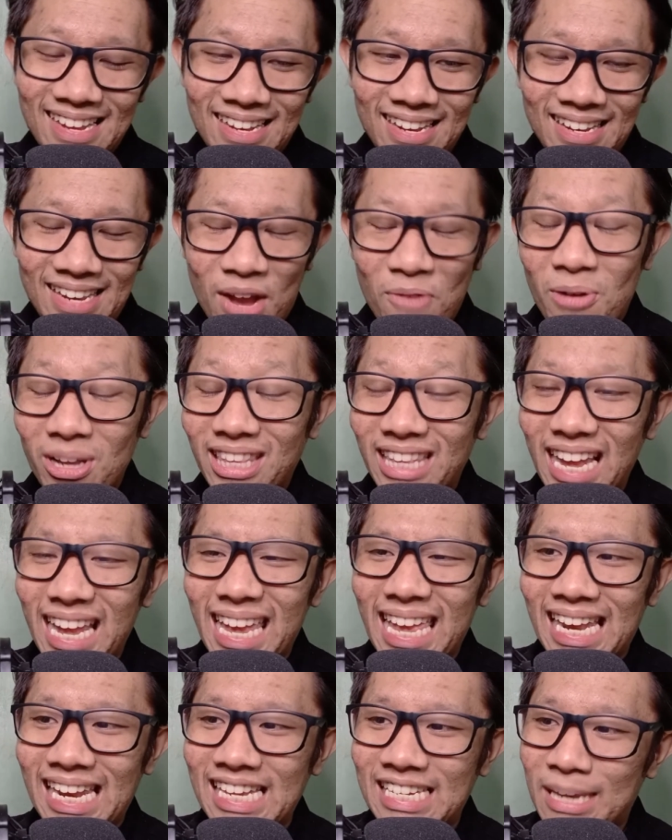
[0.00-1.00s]
Now, what the
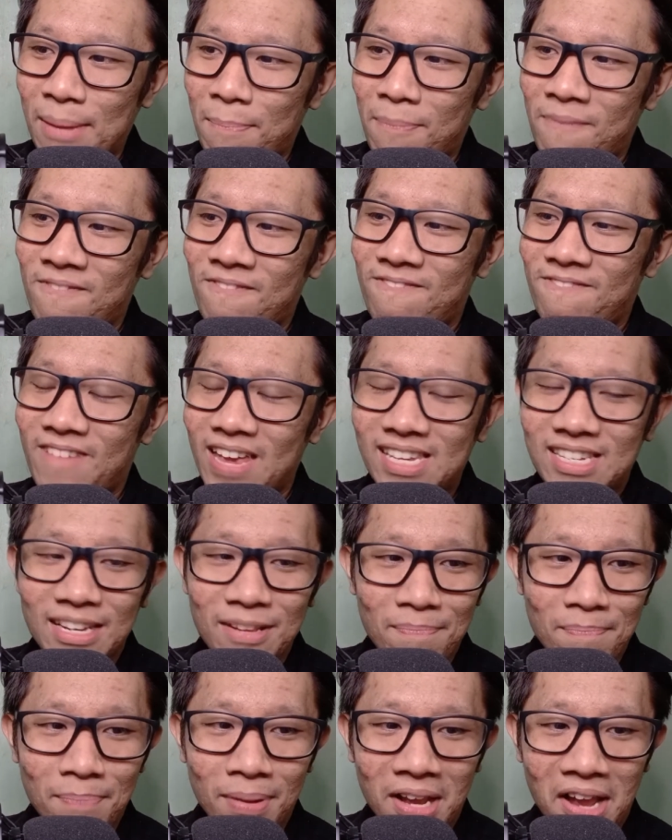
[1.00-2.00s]
hell is a
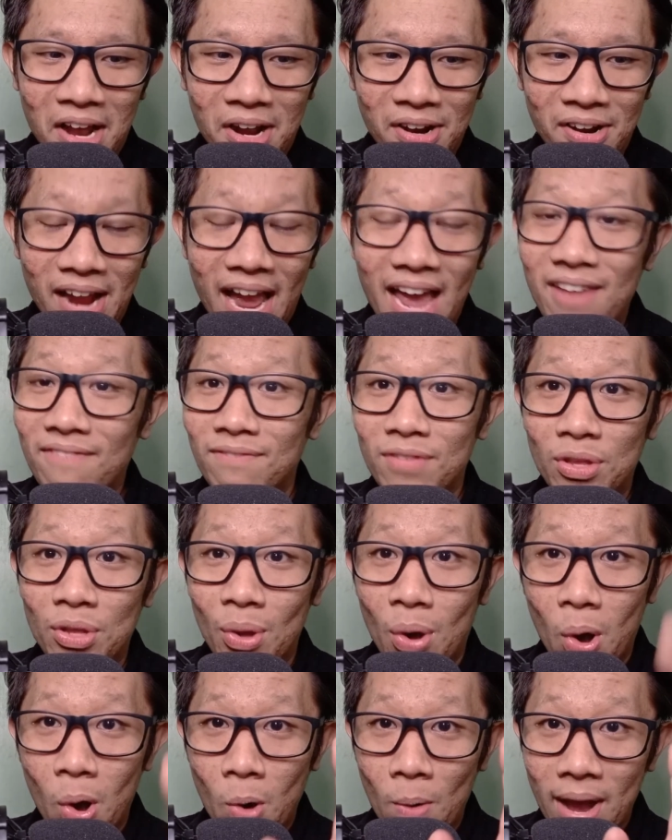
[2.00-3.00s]
pheasant plucker? I have
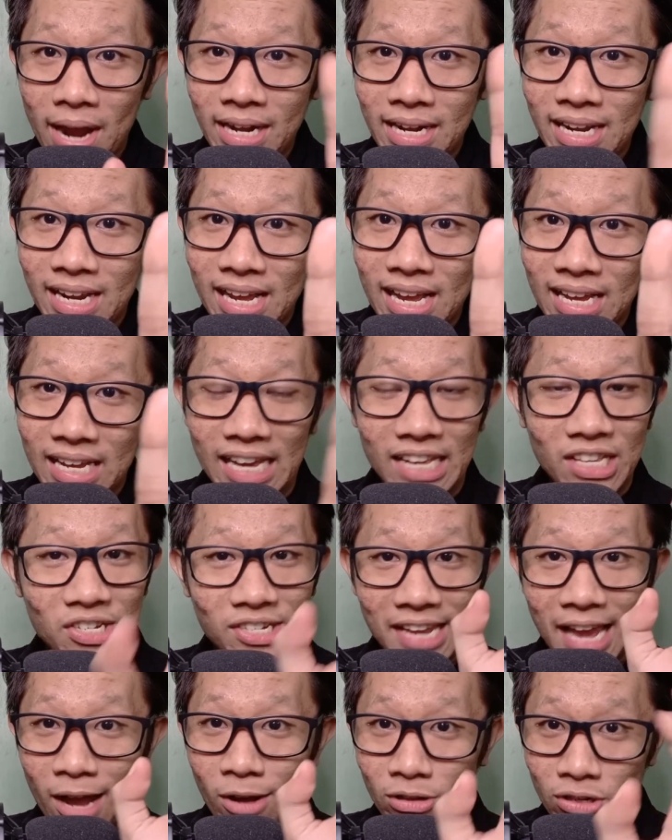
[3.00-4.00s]
no idea. It
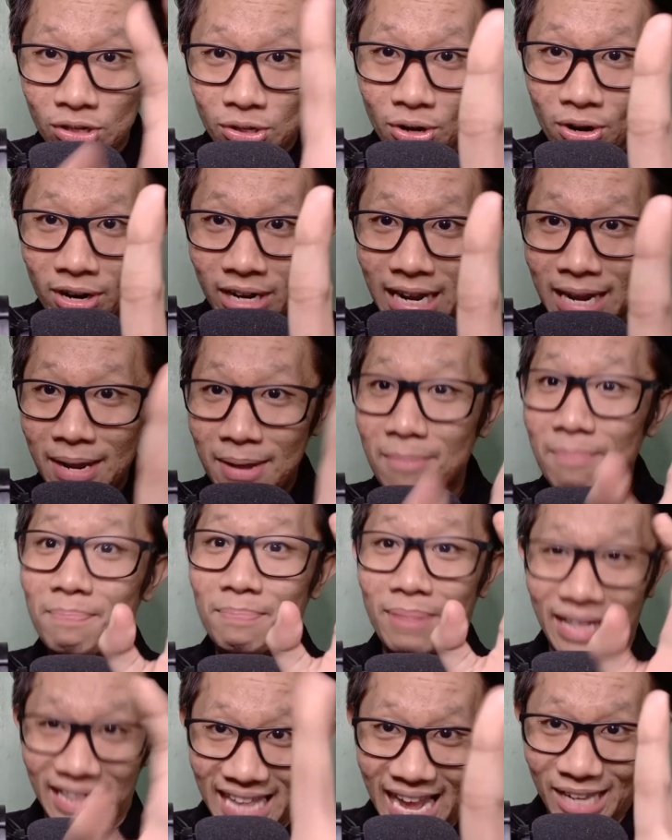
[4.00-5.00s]
sounds dirty,
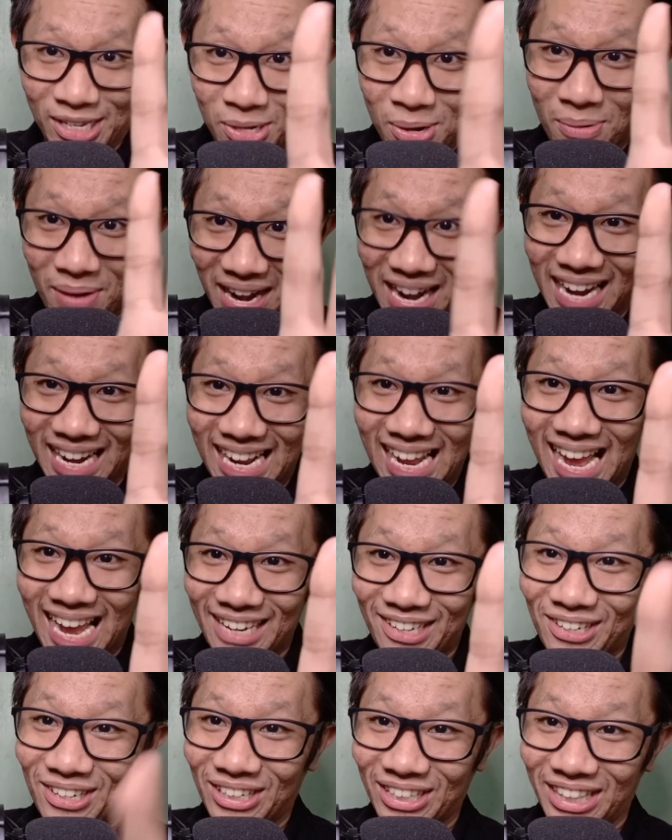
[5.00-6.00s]
but that's what I
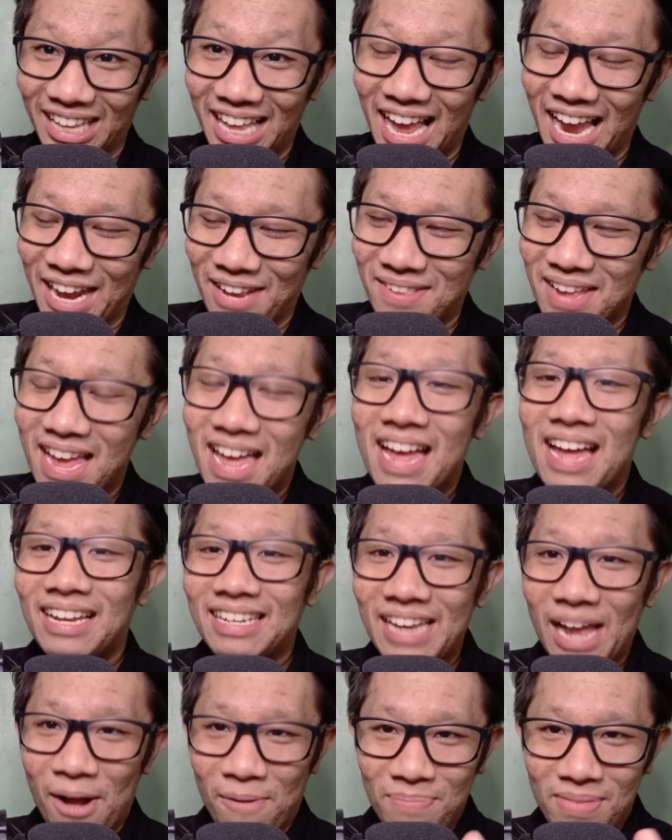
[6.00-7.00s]
got online.
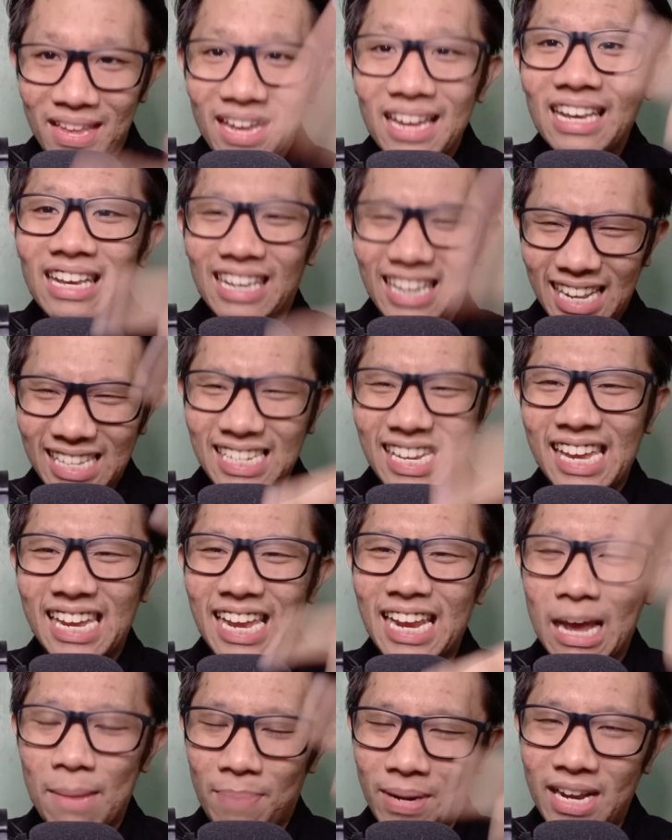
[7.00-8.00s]
Now, let's kick
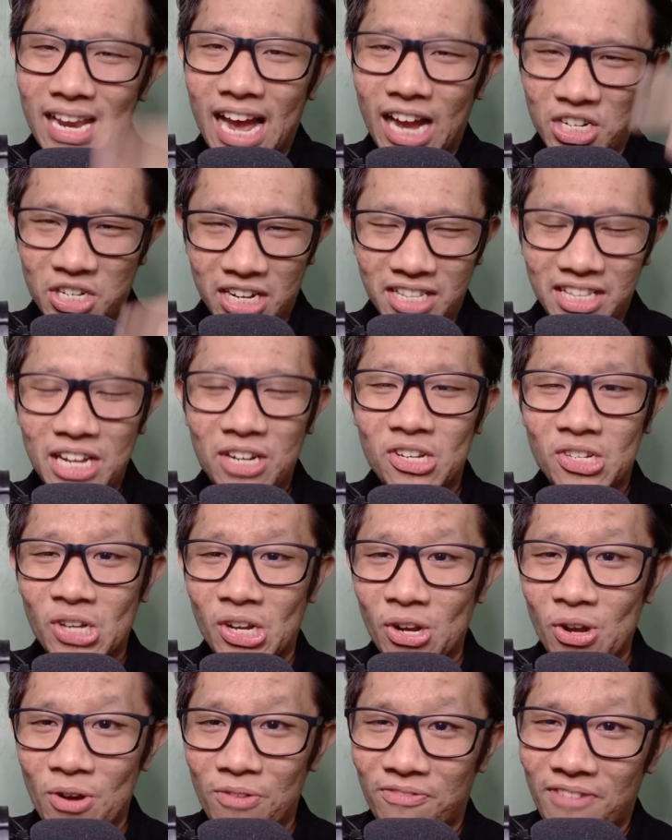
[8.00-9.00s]
it up a notch and Tito's
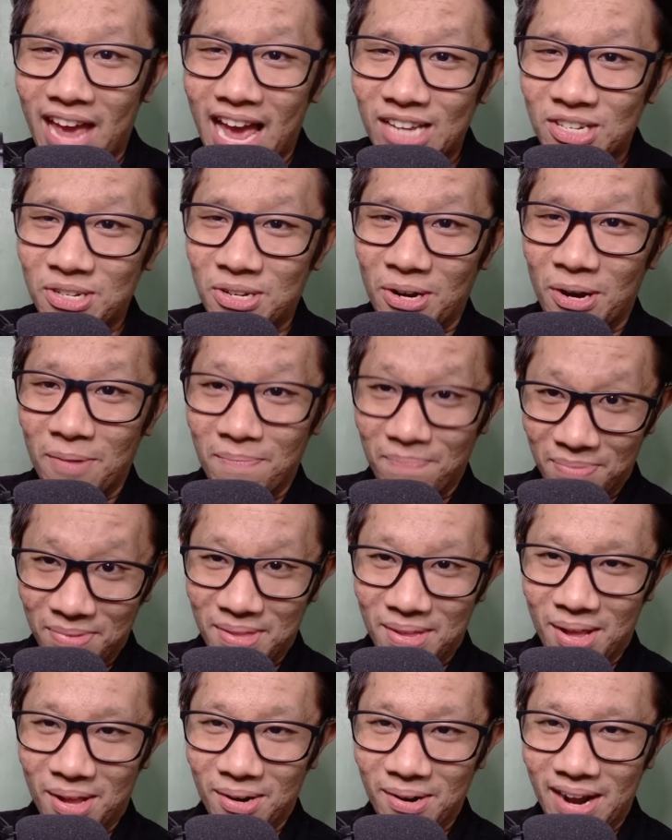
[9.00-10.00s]
going to go faster.
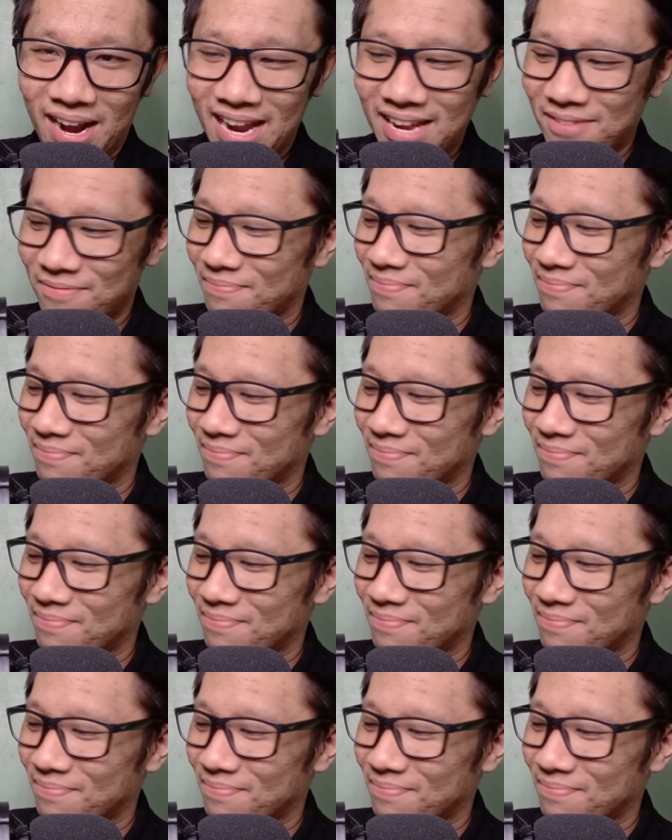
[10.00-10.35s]
All right?